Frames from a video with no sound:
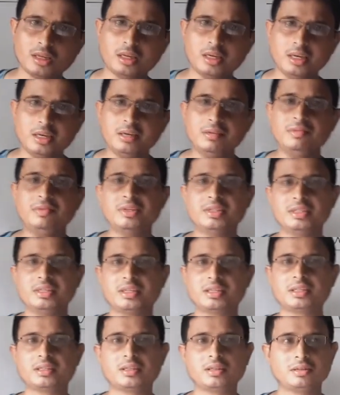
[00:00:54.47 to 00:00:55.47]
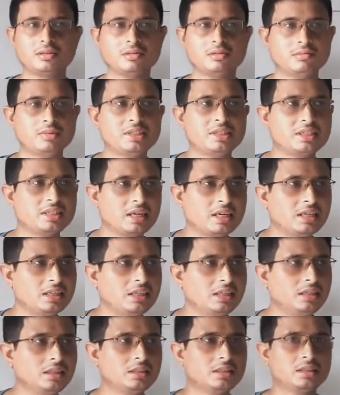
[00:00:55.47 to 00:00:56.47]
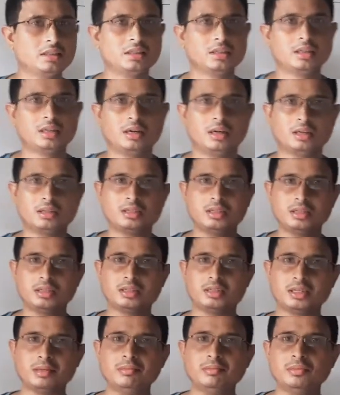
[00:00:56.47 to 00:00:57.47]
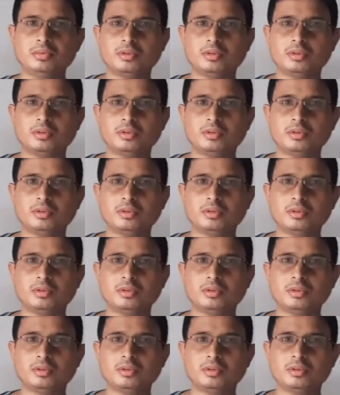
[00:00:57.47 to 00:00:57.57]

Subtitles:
in physics we study a system